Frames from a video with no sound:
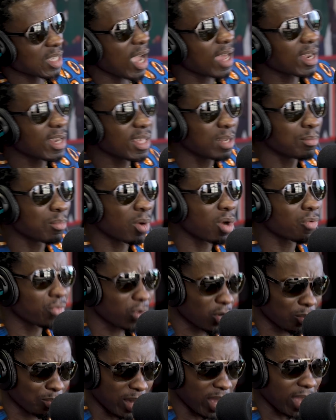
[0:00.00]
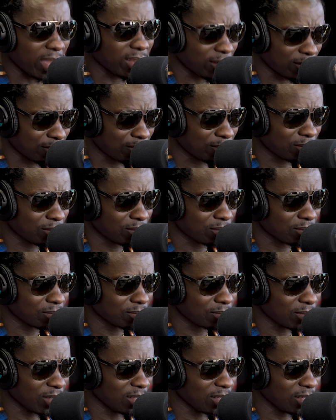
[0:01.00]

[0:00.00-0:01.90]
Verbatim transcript: I lit him up real bad. Okay.